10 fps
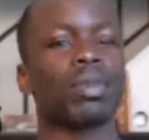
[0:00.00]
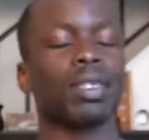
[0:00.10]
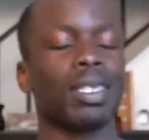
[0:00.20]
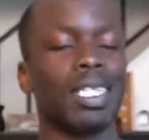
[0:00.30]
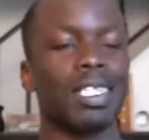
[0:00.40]

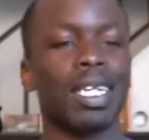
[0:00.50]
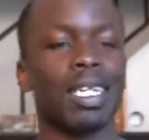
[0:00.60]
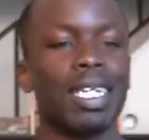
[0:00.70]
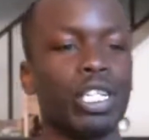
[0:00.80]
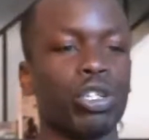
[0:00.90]
This is an
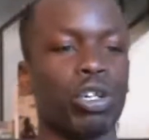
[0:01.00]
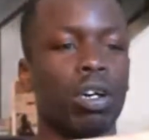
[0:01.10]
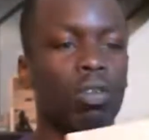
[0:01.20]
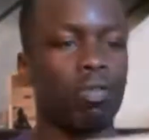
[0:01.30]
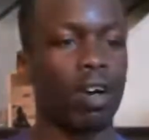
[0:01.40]
edition
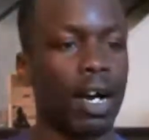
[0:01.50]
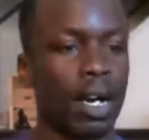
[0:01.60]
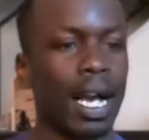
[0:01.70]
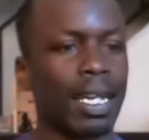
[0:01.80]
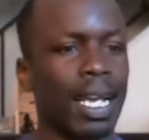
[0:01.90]
of,
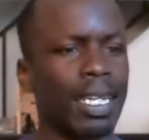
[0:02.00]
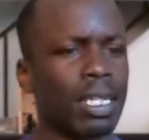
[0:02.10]
I didn't